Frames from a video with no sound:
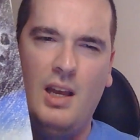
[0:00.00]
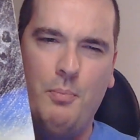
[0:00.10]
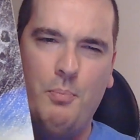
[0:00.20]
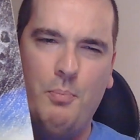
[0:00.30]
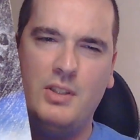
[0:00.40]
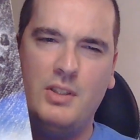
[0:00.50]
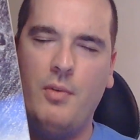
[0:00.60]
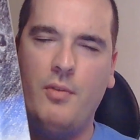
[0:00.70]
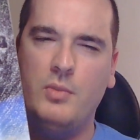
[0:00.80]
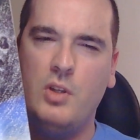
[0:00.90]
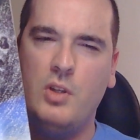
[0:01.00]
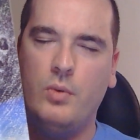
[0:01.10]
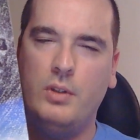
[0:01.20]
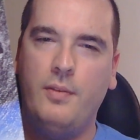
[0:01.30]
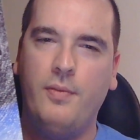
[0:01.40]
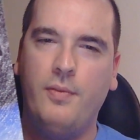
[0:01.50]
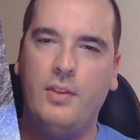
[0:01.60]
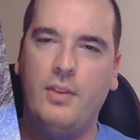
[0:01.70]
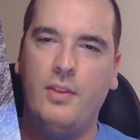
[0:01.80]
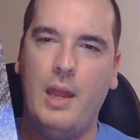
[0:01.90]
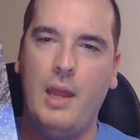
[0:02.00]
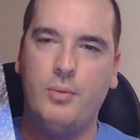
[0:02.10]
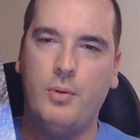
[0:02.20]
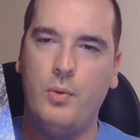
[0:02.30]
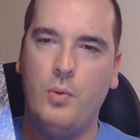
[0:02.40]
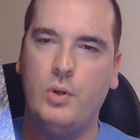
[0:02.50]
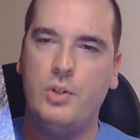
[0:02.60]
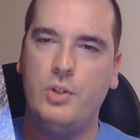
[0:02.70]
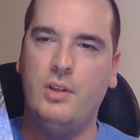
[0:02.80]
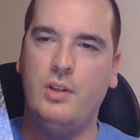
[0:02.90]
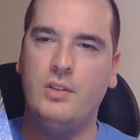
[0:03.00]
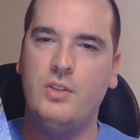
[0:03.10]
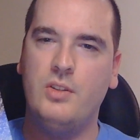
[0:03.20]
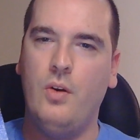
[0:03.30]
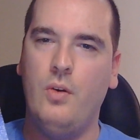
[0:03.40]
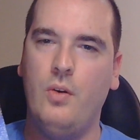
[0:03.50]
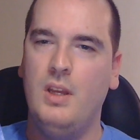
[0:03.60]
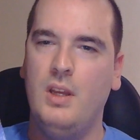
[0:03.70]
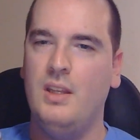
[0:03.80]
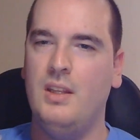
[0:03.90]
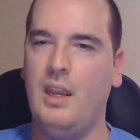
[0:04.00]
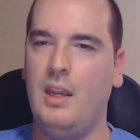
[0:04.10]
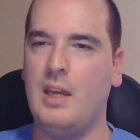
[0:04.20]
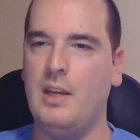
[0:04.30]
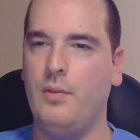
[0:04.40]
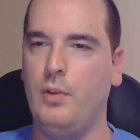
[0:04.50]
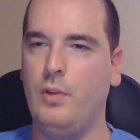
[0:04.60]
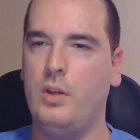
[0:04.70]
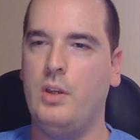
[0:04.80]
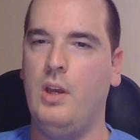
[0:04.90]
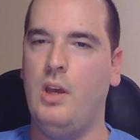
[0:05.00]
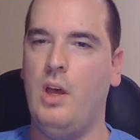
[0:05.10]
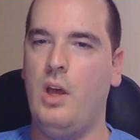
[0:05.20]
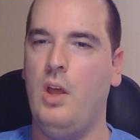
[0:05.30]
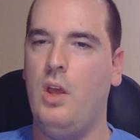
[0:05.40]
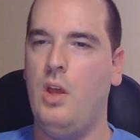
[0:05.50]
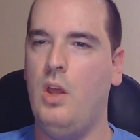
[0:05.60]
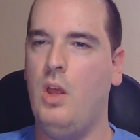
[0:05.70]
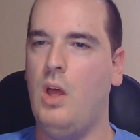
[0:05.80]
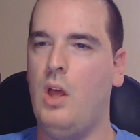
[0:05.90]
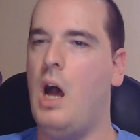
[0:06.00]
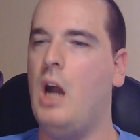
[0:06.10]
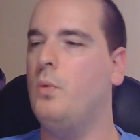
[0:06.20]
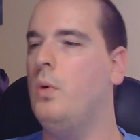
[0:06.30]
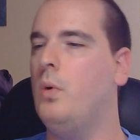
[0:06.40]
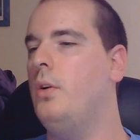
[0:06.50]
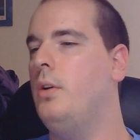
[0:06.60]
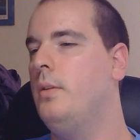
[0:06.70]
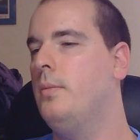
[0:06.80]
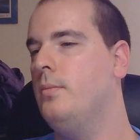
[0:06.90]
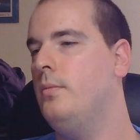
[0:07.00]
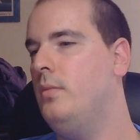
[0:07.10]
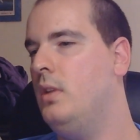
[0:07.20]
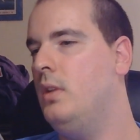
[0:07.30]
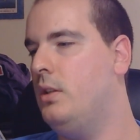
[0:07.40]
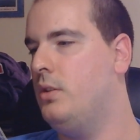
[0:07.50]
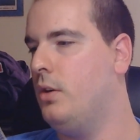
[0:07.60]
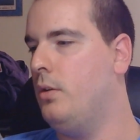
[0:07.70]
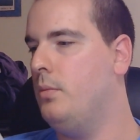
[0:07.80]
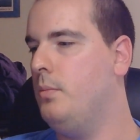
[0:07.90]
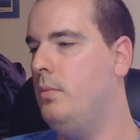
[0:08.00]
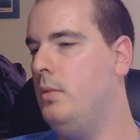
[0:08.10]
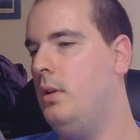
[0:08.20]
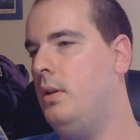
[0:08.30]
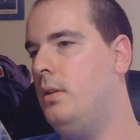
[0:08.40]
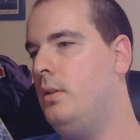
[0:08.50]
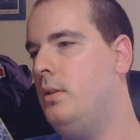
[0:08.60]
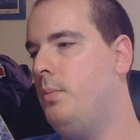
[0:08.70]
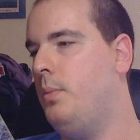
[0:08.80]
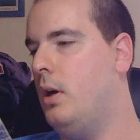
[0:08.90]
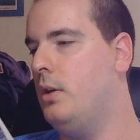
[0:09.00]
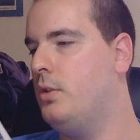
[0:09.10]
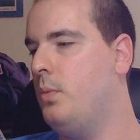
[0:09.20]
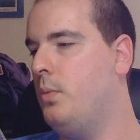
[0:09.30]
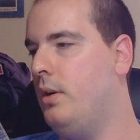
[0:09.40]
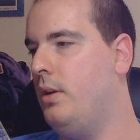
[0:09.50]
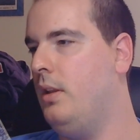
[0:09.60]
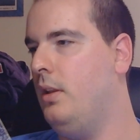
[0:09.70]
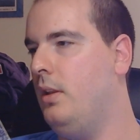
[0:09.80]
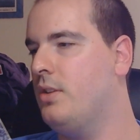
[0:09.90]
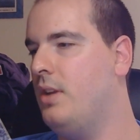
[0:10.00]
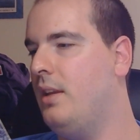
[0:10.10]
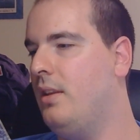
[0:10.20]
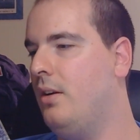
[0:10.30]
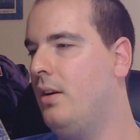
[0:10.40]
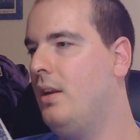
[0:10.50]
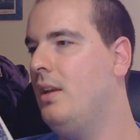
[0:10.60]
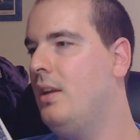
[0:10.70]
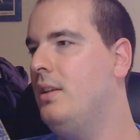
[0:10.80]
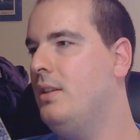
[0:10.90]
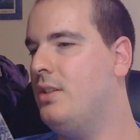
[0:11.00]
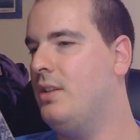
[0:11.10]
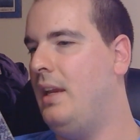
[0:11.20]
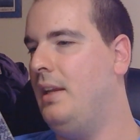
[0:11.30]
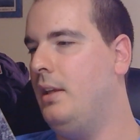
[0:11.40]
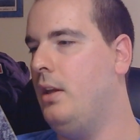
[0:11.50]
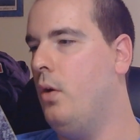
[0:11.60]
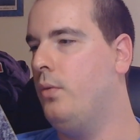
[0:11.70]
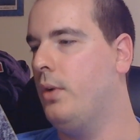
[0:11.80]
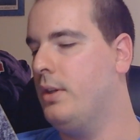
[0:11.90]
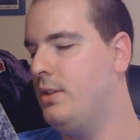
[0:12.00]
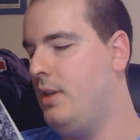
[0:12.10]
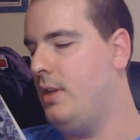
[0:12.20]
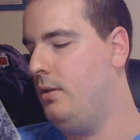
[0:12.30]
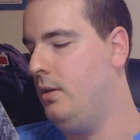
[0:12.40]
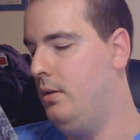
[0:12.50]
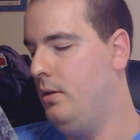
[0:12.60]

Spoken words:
but some of them don't really fit that proportion, and so they kind of look awkward in certain parts where it looks like they're slightly overextended.